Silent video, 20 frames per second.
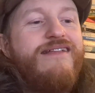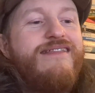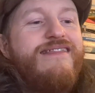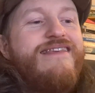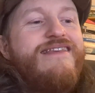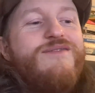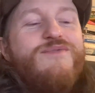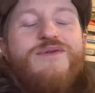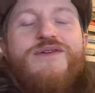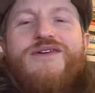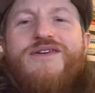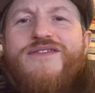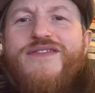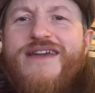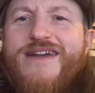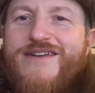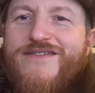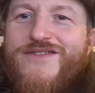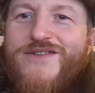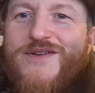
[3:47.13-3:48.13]
This one I
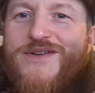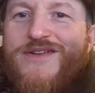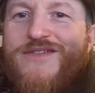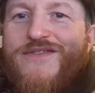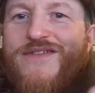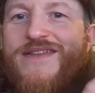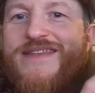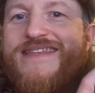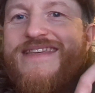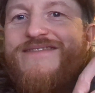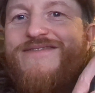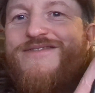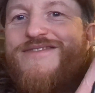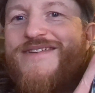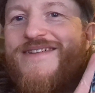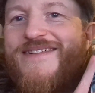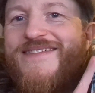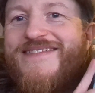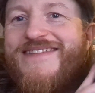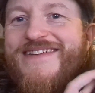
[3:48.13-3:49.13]
think I've shown off several
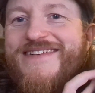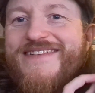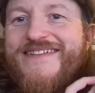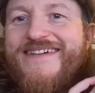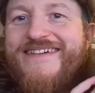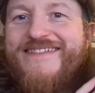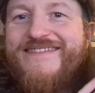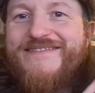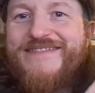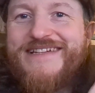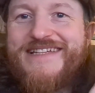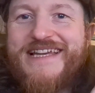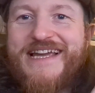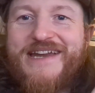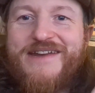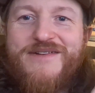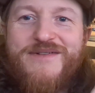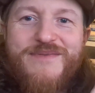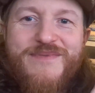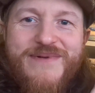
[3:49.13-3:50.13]
times on my
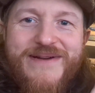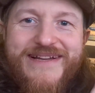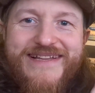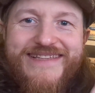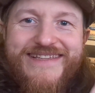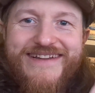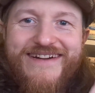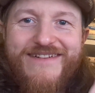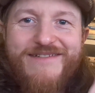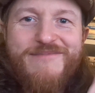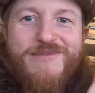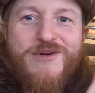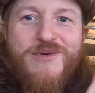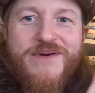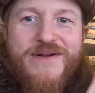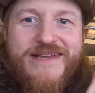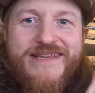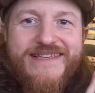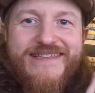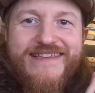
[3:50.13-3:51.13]
channel because
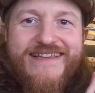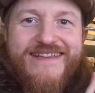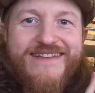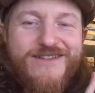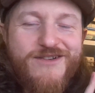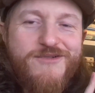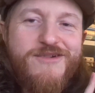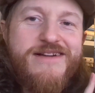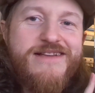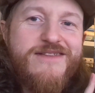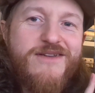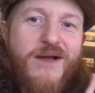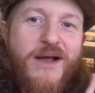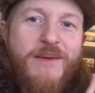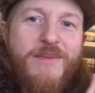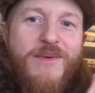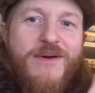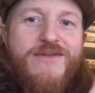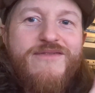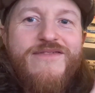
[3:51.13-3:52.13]
it's always
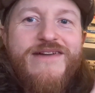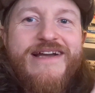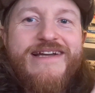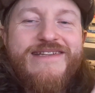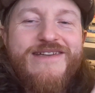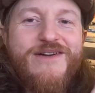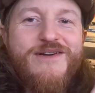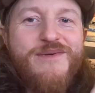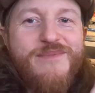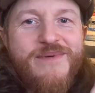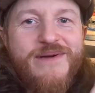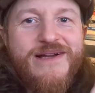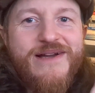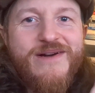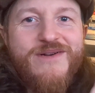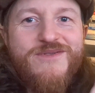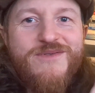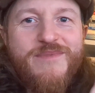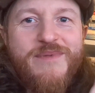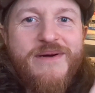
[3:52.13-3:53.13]
like my Victober
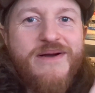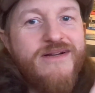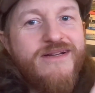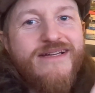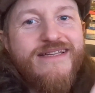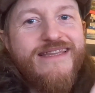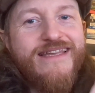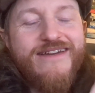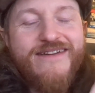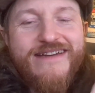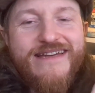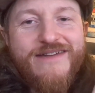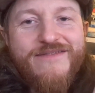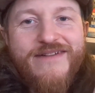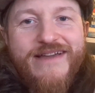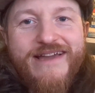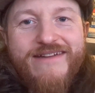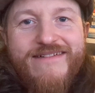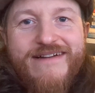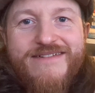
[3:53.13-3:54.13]
goal book, and then I
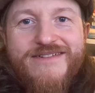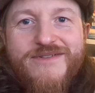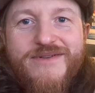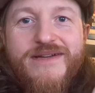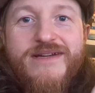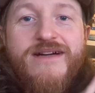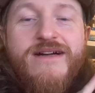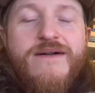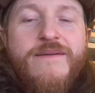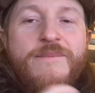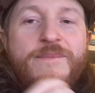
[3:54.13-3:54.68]
never get around to it,